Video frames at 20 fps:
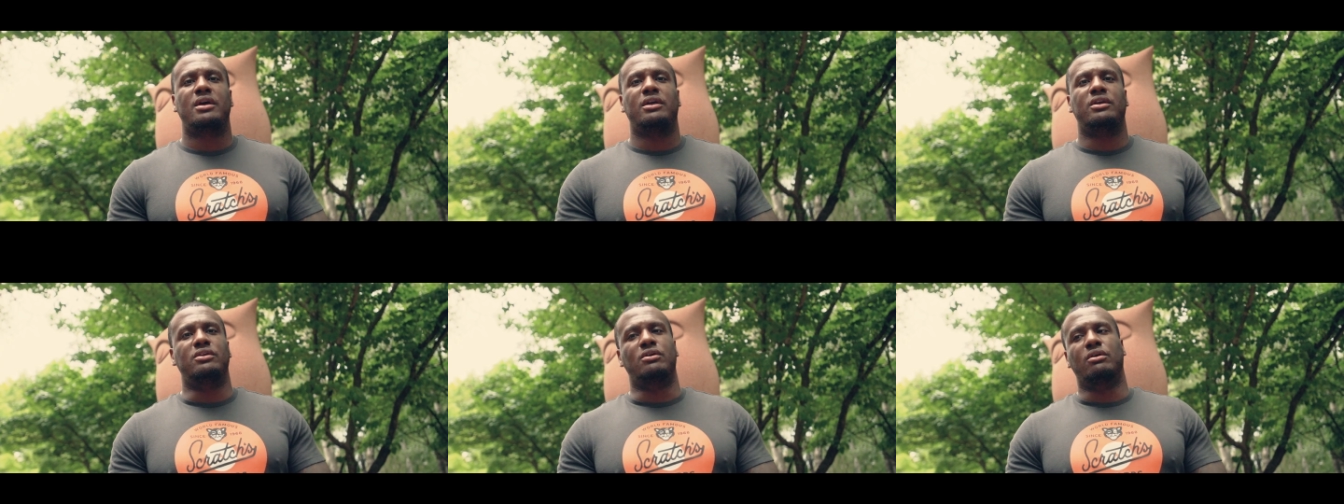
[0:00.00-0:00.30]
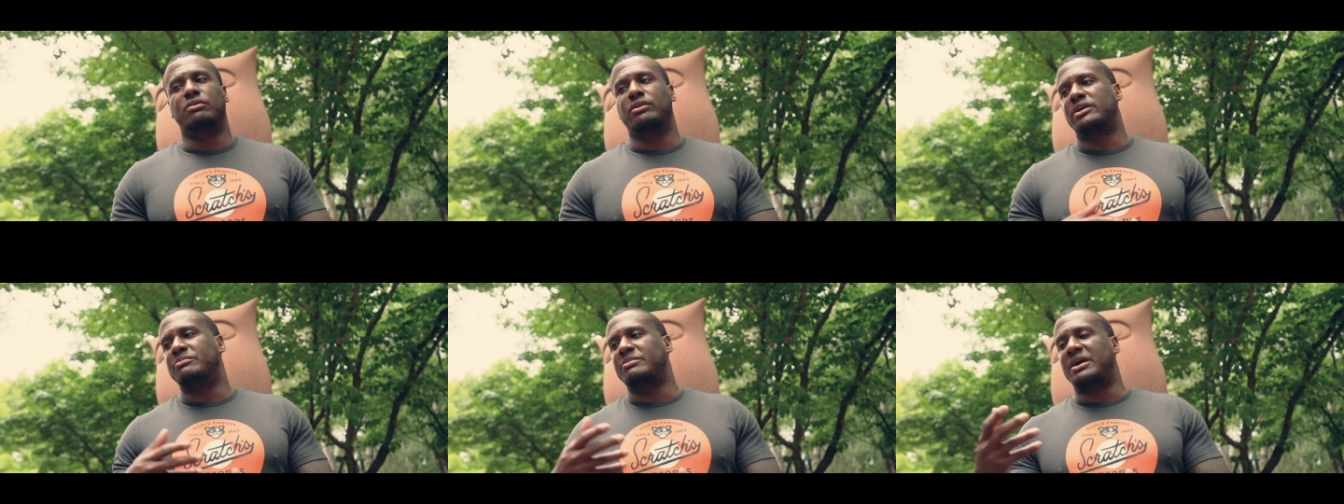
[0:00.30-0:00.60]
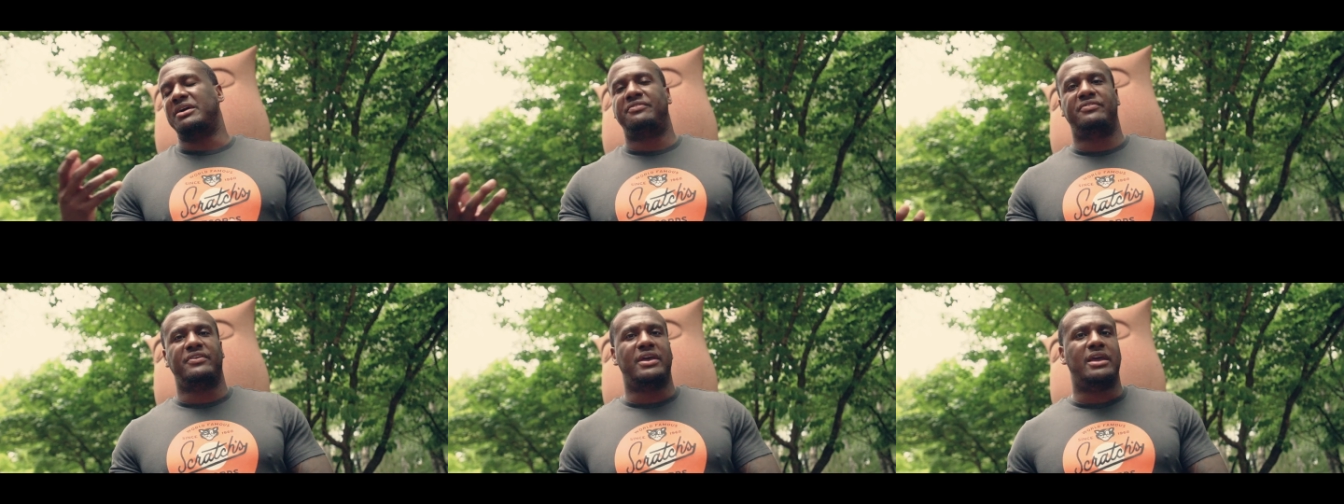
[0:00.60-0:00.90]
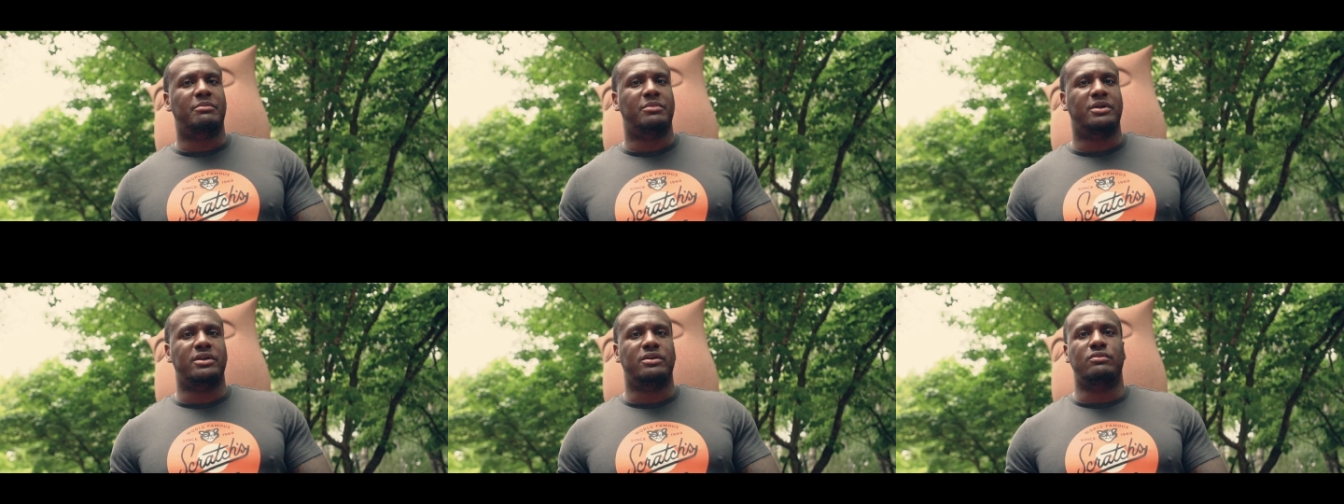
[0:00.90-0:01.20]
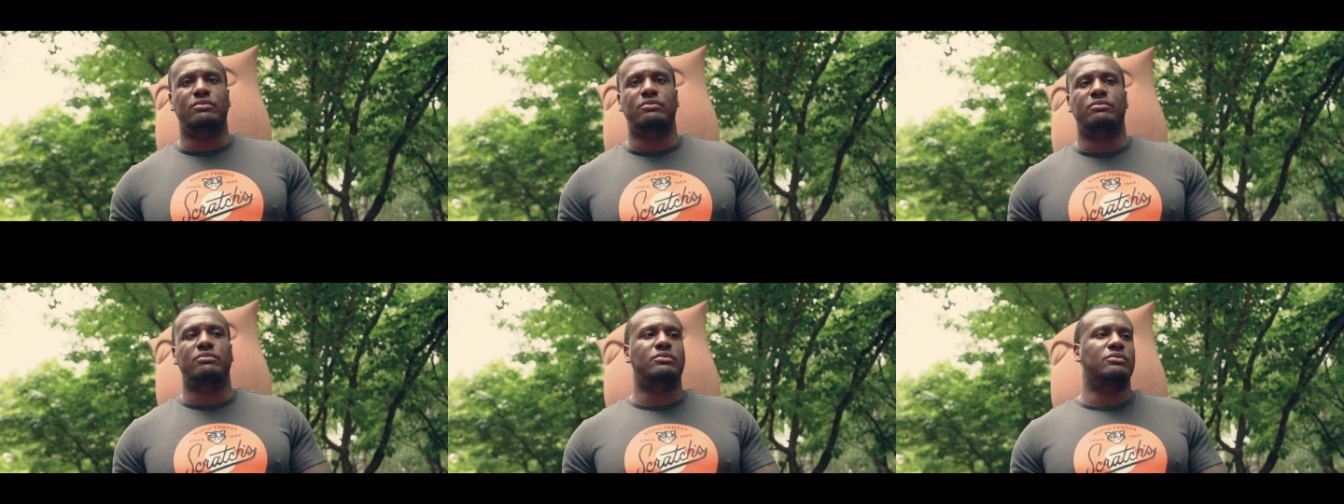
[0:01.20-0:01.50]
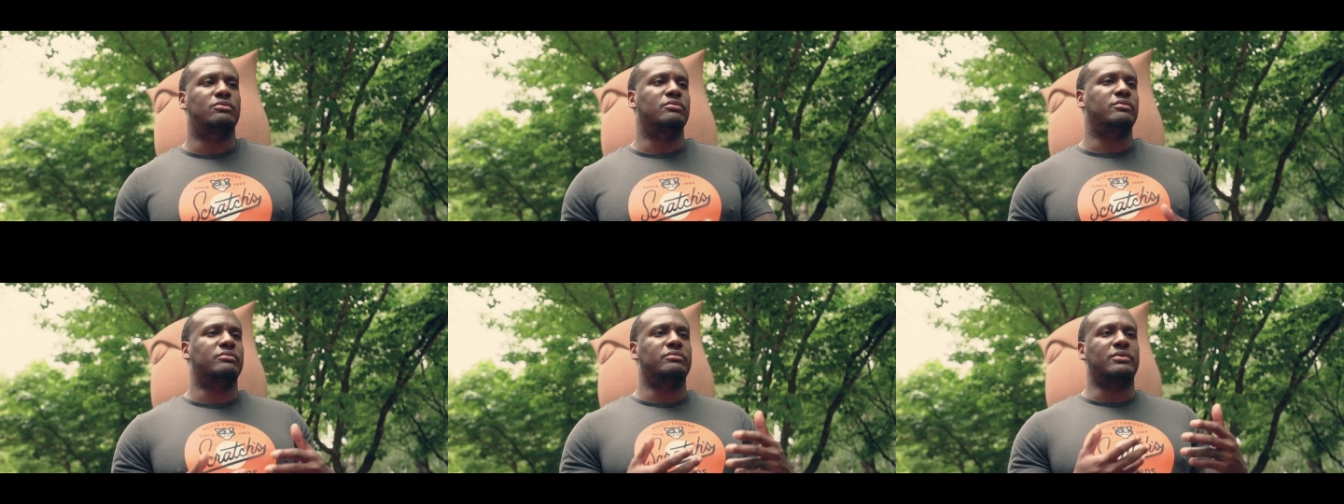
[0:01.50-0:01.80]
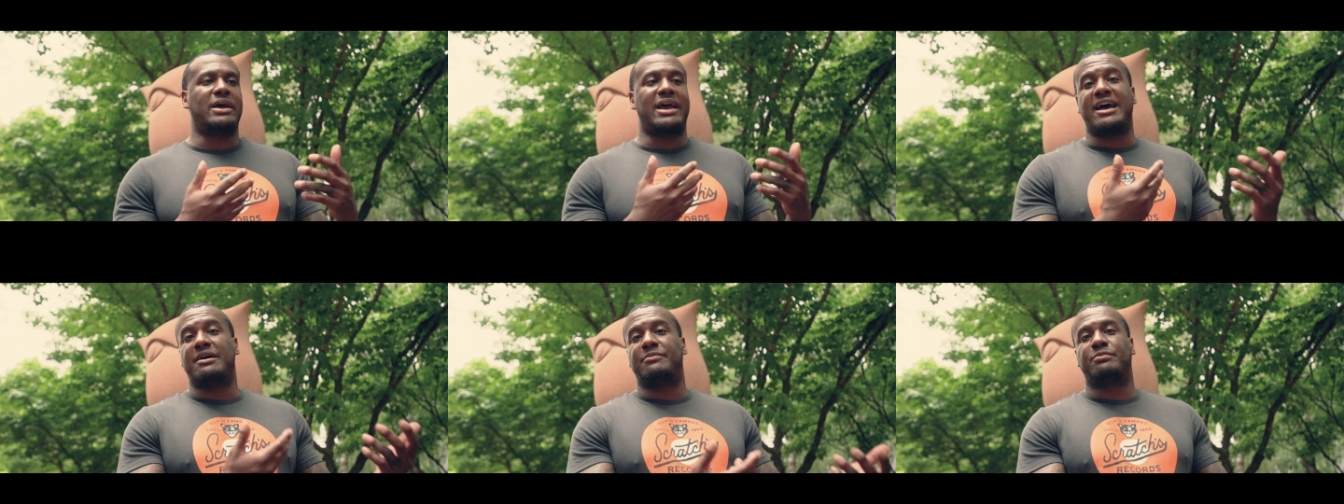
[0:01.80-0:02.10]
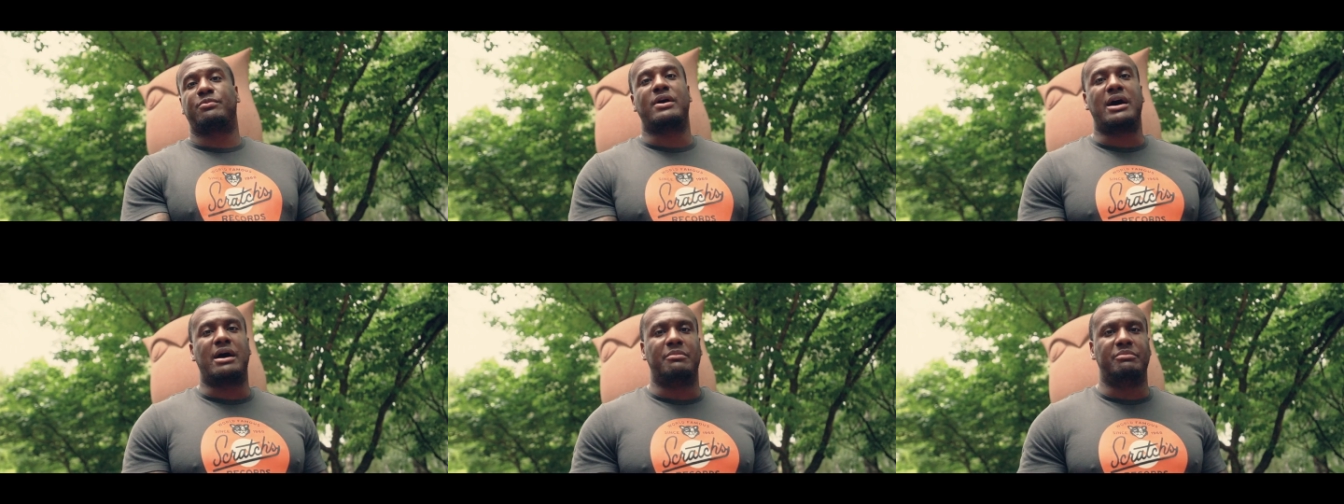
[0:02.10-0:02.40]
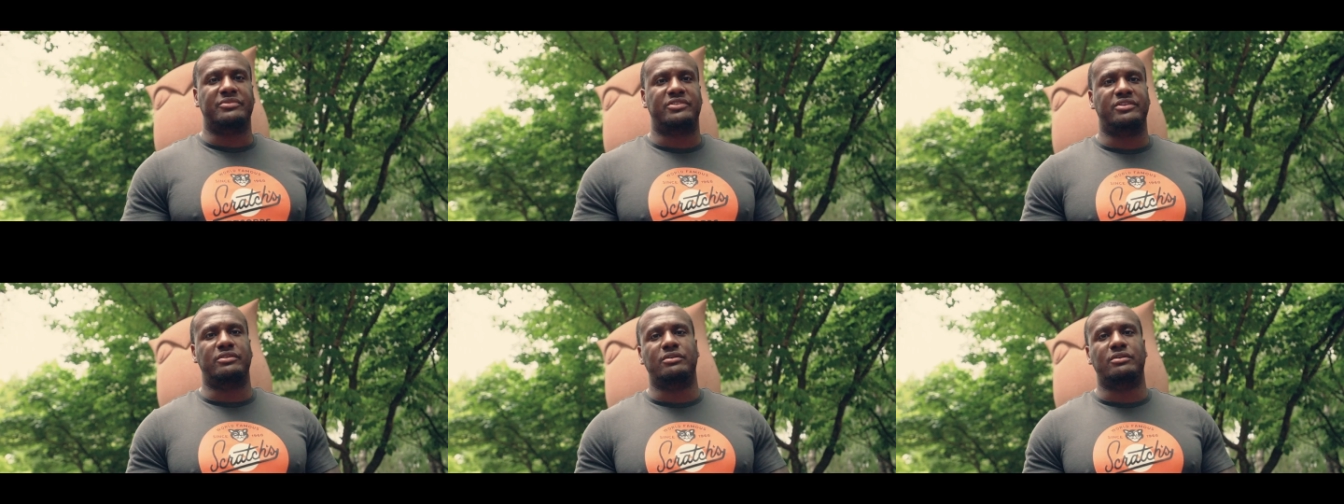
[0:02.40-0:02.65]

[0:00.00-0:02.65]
You know, look at my family who have problems.